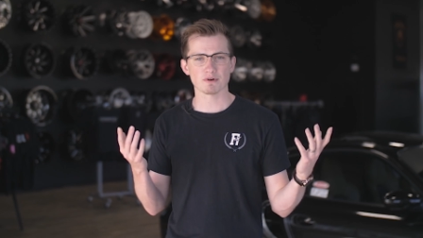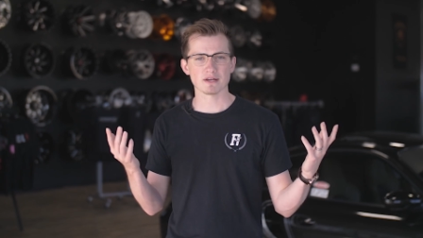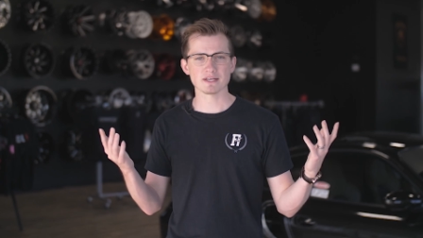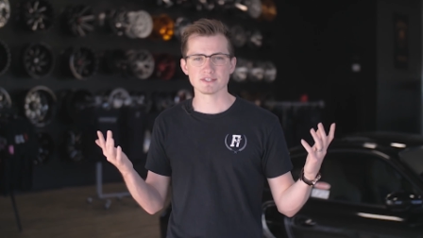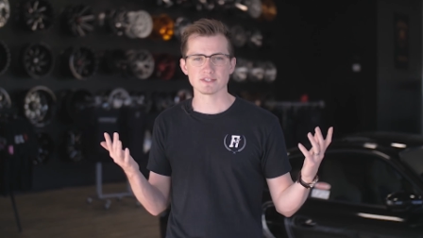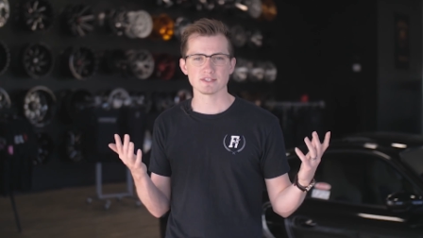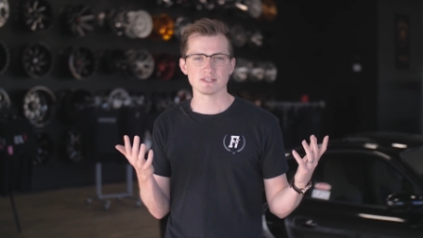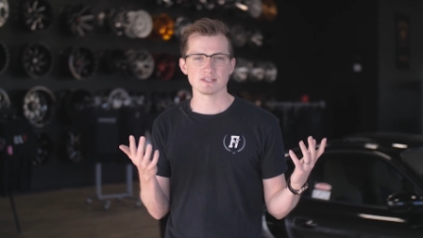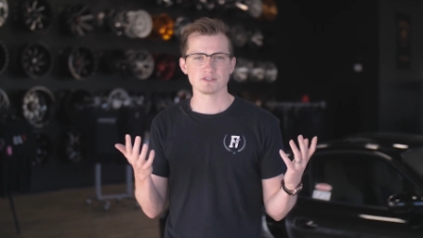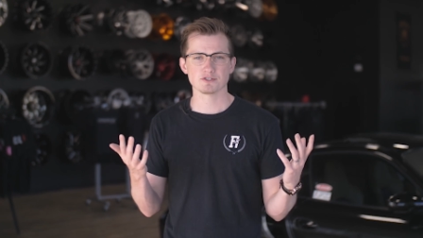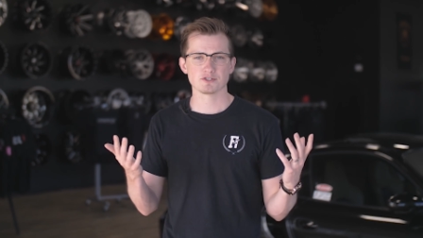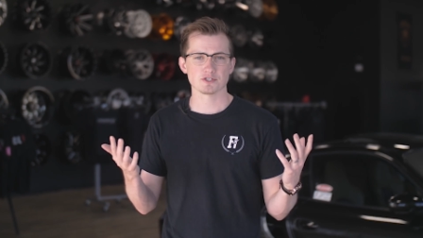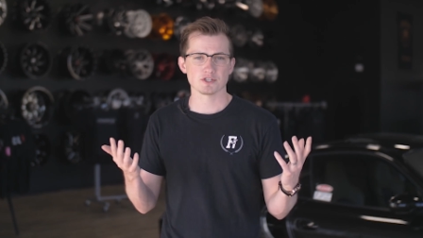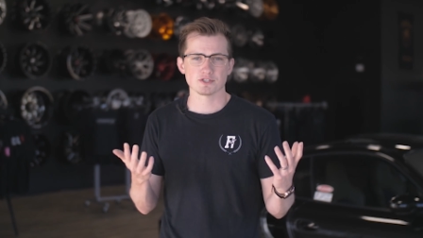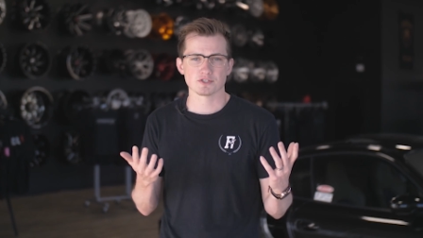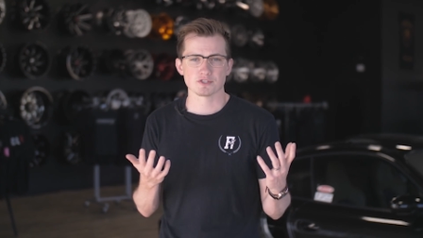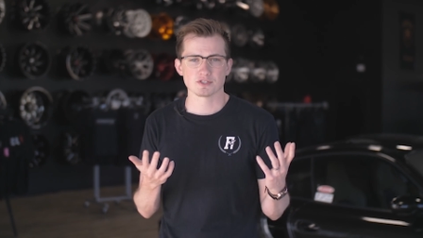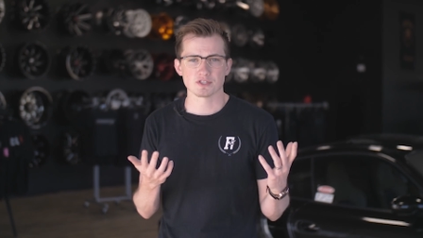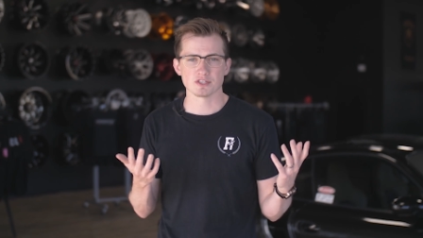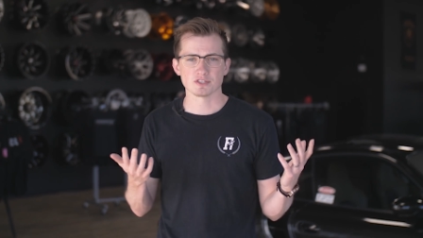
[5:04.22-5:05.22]
Racing
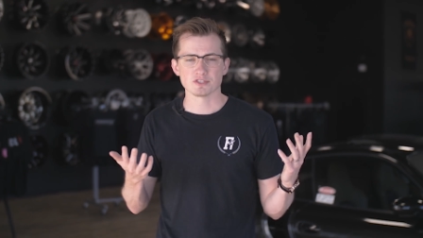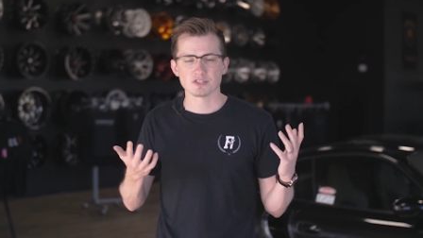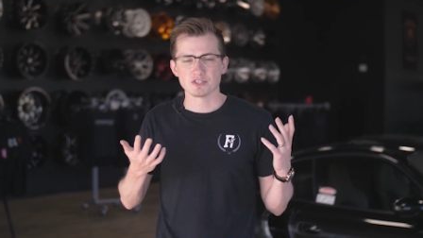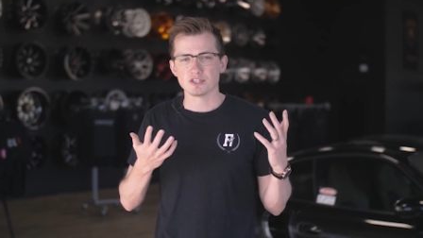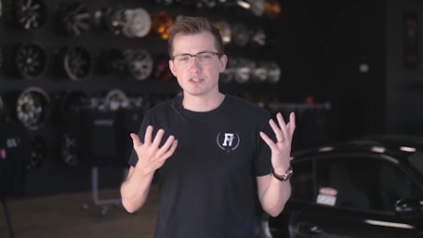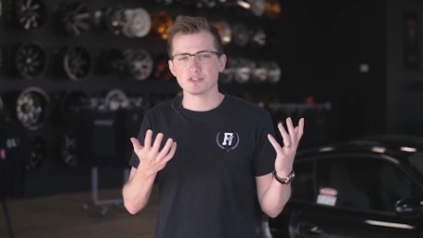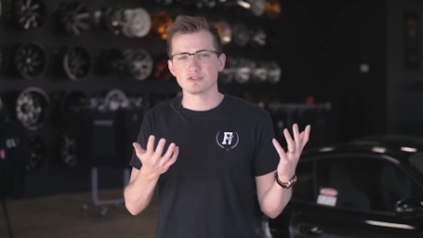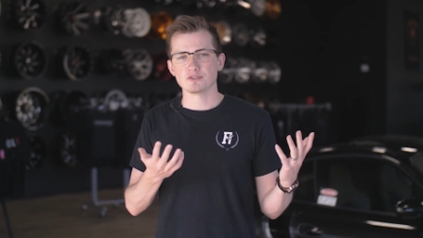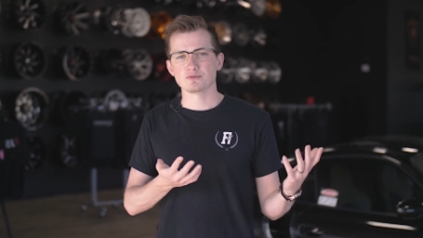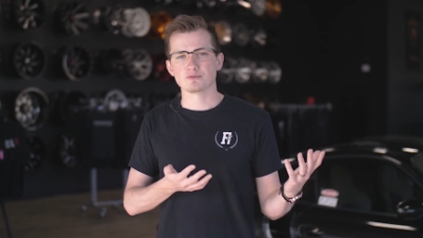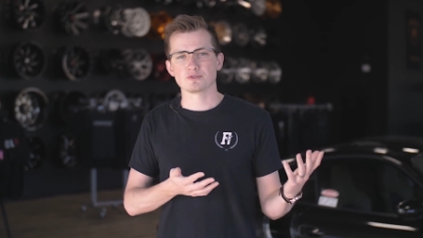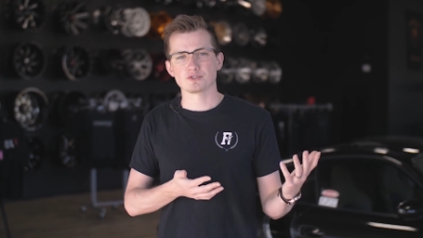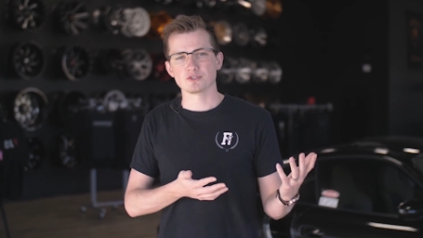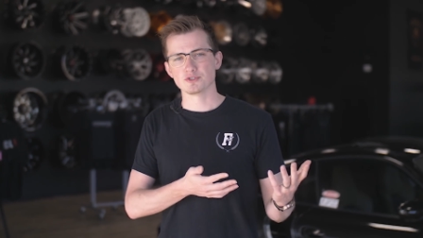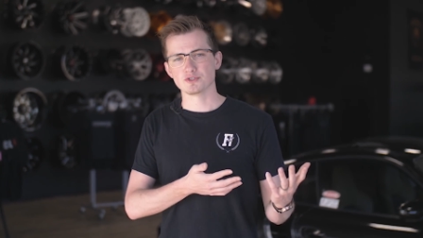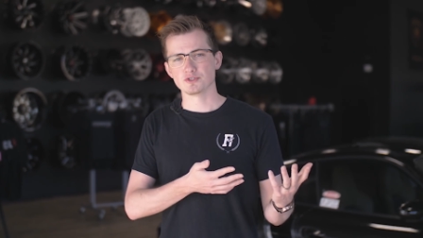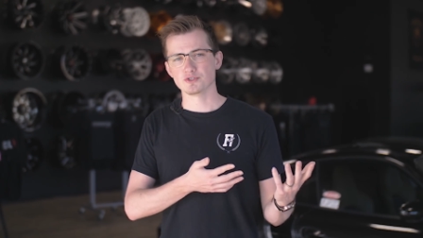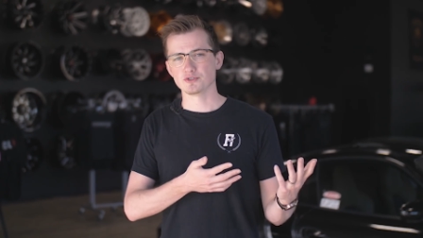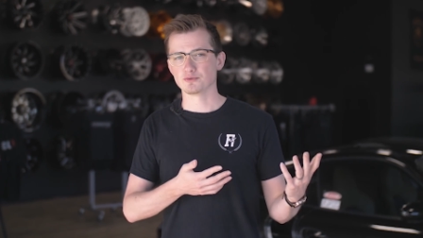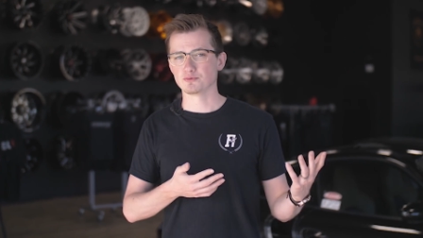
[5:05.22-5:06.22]
just continued to
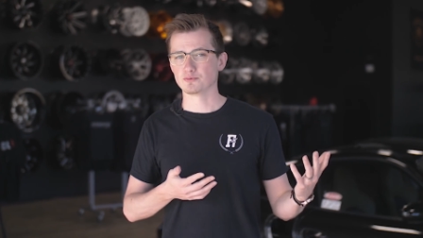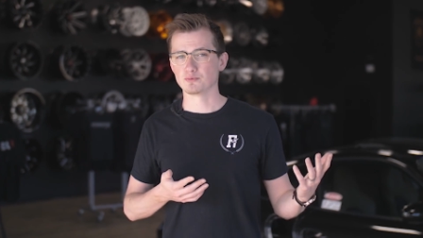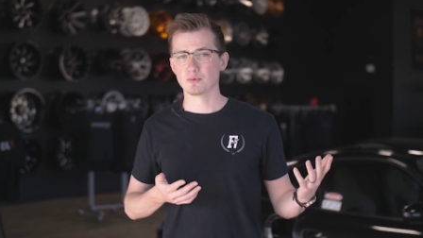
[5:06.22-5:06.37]
do